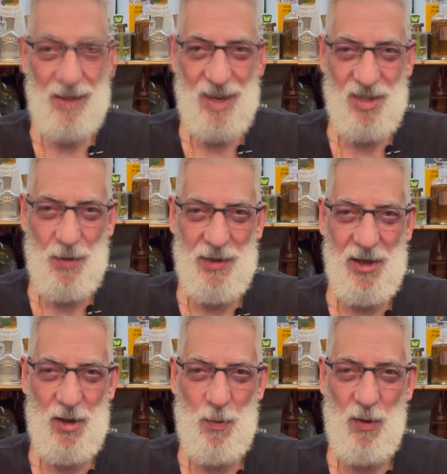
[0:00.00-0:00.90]
like some of the
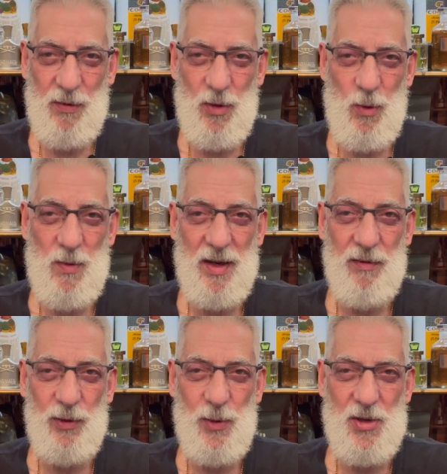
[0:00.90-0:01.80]
other perfume
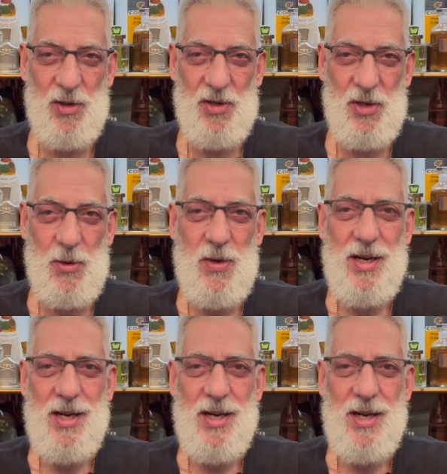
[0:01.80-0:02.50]
influencers do.